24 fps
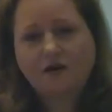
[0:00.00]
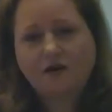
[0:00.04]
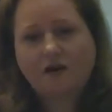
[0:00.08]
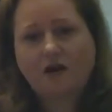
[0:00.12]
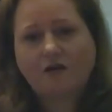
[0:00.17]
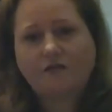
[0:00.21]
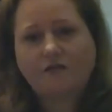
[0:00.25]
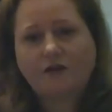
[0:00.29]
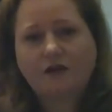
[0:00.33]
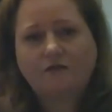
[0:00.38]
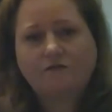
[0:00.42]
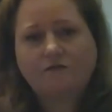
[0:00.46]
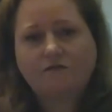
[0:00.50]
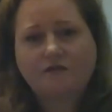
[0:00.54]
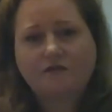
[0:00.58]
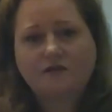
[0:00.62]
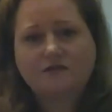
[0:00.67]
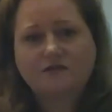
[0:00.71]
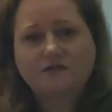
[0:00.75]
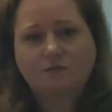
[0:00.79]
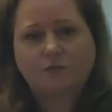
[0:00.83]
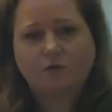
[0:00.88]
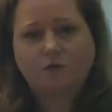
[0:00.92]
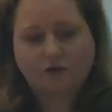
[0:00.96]
of an
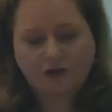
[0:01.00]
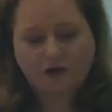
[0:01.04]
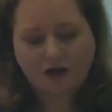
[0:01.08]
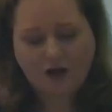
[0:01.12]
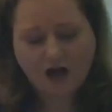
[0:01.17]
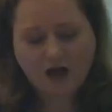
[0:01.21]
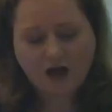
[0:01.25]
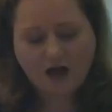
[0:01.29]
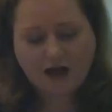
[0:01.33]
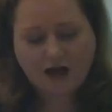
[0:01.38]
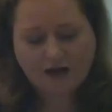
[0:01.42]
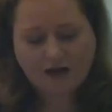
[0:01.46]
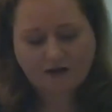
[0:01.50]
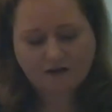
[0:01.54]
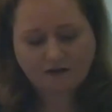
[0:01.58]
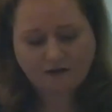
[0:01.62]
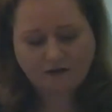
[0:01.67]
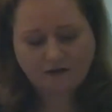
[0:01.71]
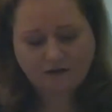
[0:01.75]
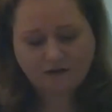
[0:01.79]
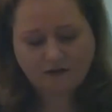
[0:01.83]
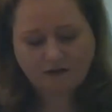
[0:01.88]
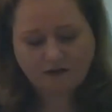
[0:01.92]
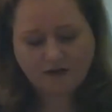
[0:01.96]
invisible God.
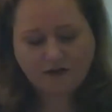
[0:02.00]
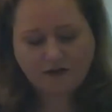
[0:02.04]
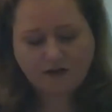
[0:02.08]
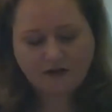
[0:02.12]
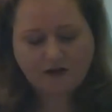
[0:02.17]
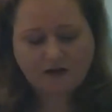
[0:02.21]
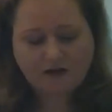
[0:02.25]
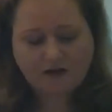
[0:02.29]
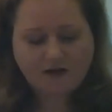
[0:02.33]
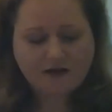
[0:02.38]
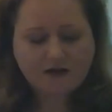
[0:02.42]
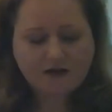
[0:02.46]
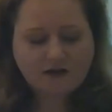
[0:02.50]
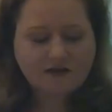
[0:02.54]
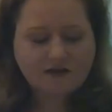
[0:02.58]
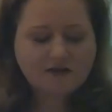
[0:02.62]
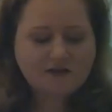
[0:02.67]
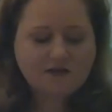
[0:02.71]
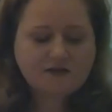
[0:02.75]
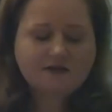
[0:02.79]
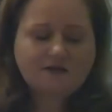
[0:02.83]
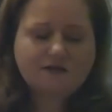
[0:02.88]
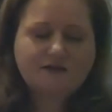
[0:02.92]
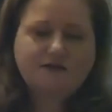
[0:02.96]

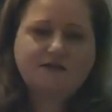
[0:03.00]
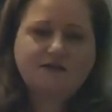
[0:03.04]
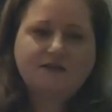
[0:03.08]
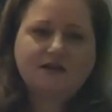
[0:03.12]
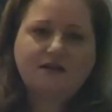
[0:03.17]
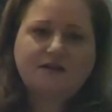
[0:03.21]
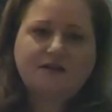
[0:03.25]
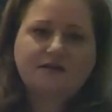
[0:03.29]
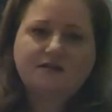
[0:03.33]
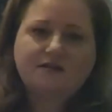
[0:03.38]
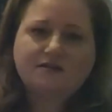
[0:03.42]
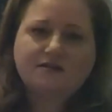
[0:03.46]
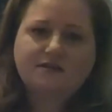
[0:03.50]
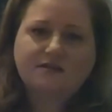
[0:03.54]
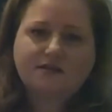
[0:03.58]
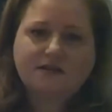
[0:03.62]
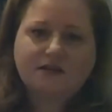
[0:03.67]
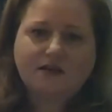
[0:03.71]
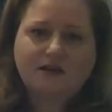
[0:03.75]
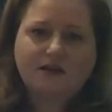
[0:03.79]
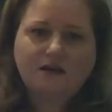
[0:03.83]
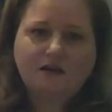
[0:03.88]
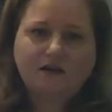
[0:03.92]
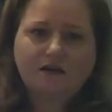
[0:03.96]
Satan's
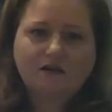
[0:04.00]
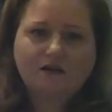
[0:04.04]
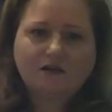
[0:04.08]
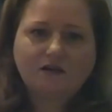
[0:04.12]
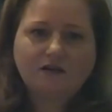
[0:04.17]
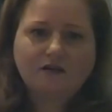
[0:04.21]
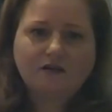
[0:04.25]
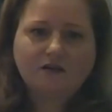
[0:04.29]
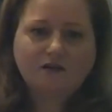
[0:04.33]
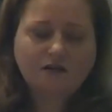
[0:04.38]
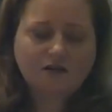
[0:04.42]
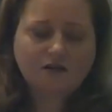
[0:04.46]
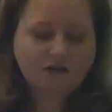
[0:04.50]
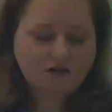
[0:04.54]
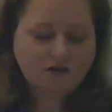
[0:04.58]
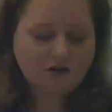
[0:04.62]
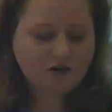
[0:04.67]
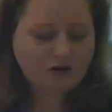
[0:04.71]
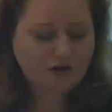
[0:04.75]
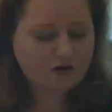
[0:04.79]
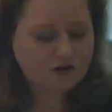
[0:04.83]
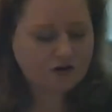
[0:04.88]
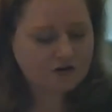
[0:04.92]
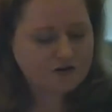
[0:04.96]
seed,
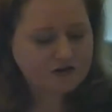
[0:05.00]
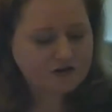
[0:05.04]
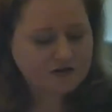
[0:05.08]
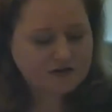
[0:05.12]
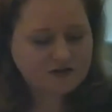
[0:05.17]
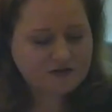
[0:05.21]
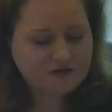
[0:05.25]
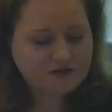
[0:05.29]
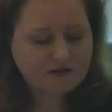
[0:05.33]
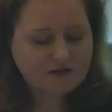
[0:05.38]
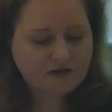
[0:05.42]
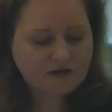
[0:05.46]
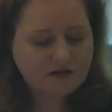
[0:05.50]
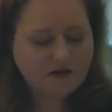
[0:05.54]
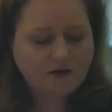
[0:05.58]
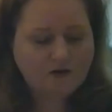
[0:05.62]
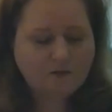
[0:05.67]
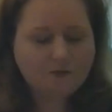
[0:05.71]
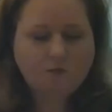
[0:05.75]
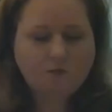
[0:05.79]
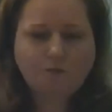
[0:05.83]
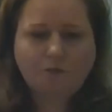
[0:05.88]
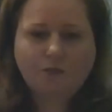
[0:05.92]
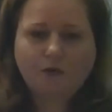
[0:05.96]
cursed,
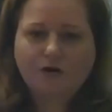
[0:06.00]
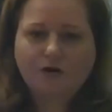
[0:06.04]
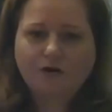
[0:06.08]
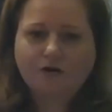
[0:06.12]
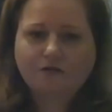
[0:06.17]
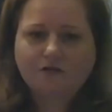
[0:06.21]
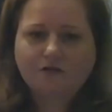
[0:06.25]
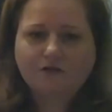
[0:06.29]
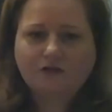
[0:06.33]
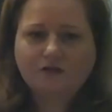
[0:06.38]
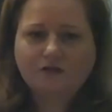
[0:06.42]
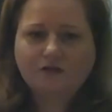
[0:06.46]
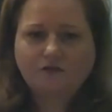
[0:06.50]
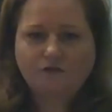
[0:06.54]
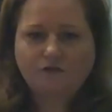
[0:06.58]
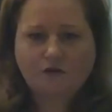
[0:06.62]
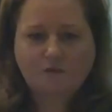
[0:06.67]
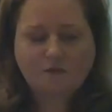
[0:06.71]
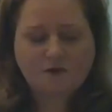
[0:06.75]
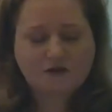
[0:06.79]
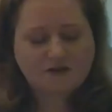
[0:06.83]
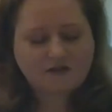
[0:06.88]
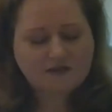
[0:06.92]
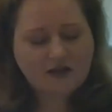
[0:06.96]
birthed from
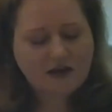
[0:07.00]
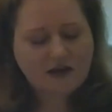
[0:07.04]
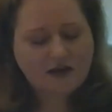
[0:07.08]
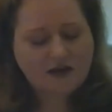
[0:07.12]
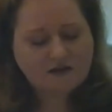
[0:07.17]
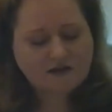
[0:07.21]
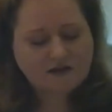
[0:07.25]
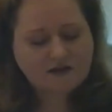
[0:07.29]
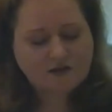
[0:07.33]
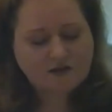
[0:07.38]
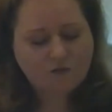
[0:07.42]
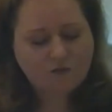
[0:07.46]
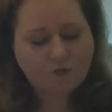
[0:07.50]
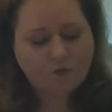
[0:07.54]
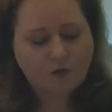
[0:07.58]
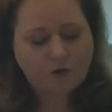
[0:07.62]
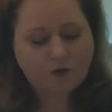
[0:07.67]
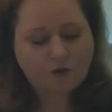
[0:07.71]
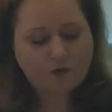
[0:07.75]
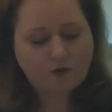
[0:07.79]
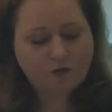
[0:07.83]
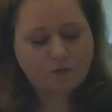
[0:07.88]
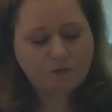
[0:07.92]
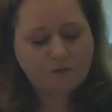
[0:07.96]
a tainted
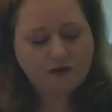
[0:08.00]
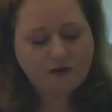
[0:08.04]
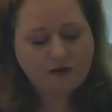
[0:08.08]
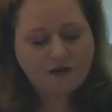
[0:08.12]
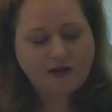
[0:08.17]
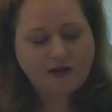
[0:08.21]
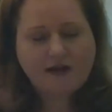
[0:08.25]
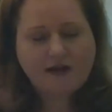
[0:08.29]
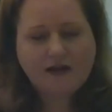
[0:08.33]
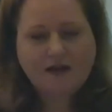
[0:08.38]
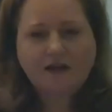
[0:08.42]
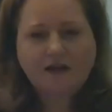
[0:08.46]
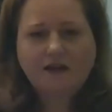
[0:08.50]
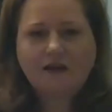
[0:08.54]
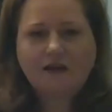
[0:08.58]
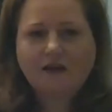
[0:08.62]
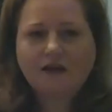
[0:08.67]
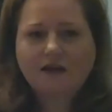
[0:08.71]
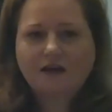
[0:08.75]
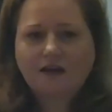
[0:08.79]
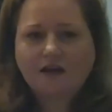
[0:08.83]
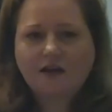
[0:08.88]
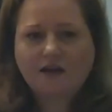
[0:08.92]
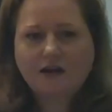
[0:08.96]
womb,
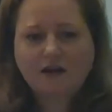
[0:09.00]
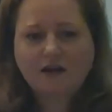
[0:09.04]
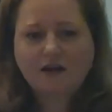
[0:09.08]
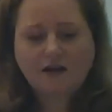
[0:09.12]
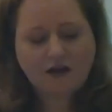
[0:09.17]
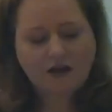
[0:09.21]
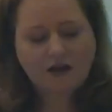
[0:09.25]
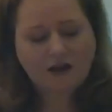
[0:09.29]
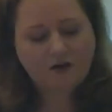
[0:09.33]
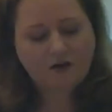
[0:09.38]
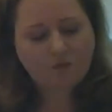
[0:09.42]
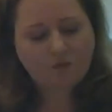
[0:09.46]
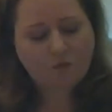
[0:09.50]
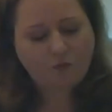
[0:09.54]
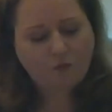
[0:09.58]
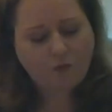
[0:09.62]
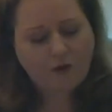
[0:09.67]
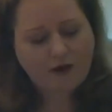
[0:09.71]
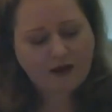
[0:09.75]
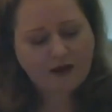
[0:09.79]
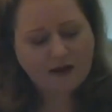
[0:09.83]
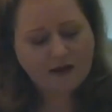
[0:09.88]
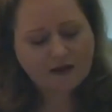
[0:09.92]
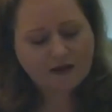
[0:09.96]
kicking and
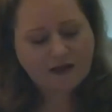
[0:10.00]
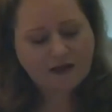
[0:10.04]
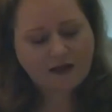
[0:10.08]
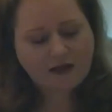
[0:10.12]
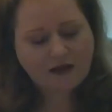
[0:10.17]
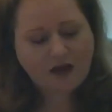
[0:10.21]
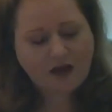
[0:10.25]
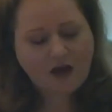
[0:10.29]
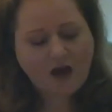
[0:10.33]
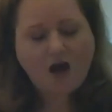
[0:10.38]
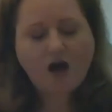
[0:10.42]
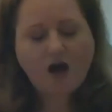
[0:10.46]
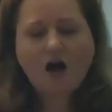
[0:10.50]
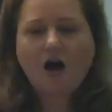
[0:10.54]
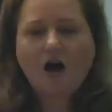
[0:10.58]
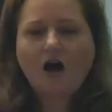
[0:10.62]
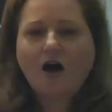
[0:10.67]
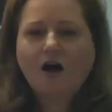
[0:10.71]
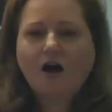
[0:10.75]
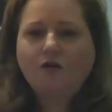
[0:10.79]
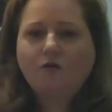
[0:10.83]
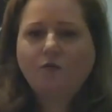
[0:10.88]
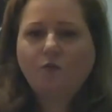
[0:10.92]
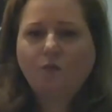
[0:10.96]
wailing,
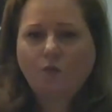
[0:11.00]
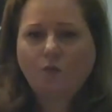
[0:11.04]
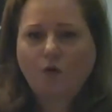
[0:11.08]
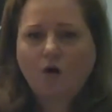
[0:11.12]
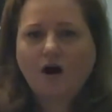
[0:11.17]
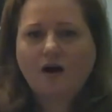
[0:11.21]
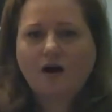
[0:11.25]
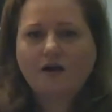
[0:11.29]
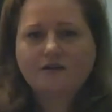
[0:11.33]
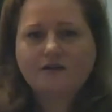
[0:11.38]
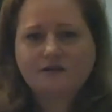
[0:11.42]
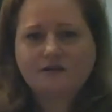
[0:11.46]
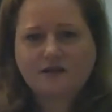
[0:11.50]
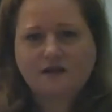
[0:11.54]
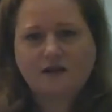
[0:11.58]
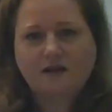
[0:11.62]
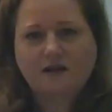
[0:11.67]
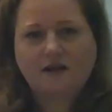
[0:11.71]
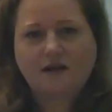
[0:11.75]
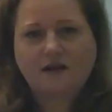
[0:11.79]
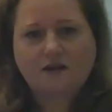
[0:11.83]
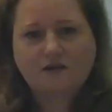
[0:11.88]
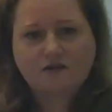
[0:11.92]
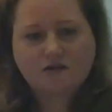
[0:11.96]
unwanted
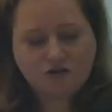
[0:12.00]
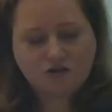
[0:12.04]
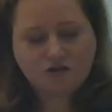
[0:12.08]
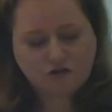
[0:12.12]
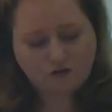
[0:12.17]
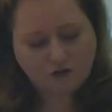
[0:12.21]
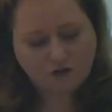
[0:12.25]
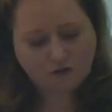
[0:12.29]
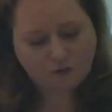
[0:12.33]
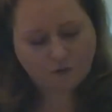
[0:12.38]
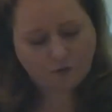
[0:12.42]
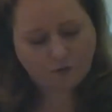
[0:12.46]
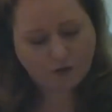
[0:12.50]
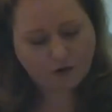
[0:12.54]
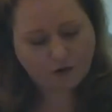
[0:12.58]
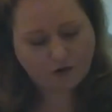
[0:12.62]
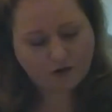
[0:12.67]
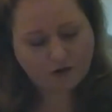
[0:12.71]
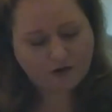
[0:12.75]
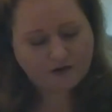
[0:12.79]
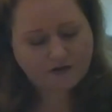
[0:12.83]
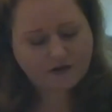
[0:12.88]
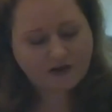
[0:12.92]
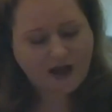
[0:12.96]
into the
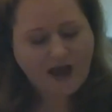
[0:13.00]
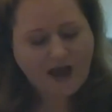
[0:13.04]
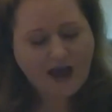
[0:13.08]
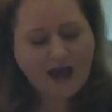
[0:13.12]
world.